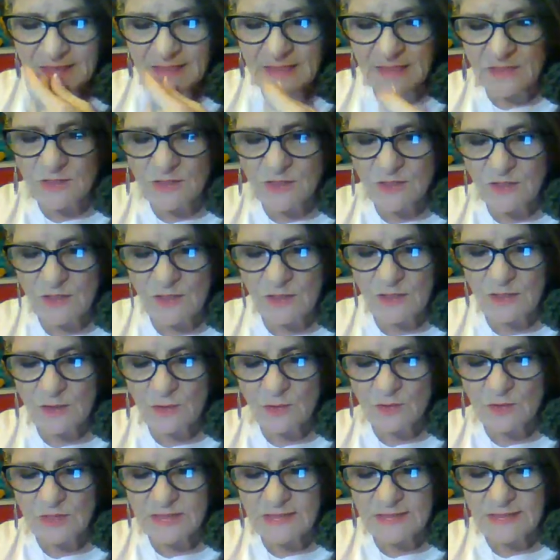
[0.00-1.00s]
into the
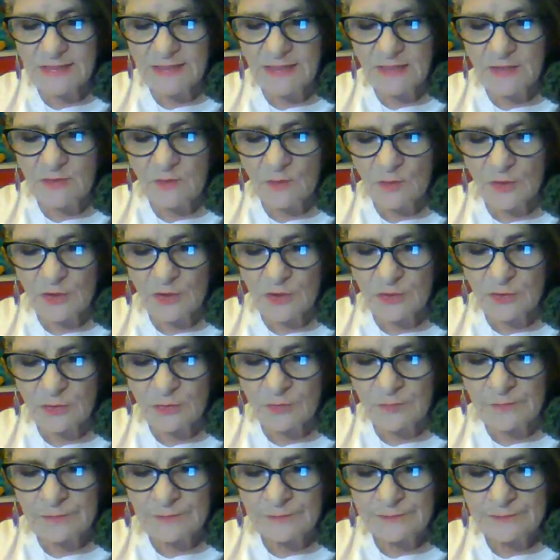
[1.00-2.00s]
little sitting
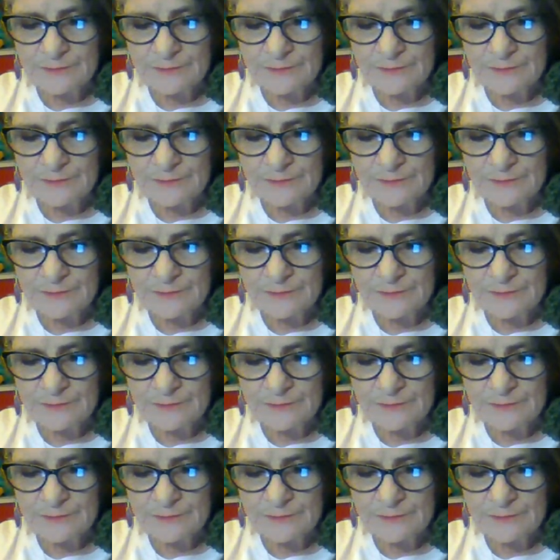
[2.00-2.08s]
room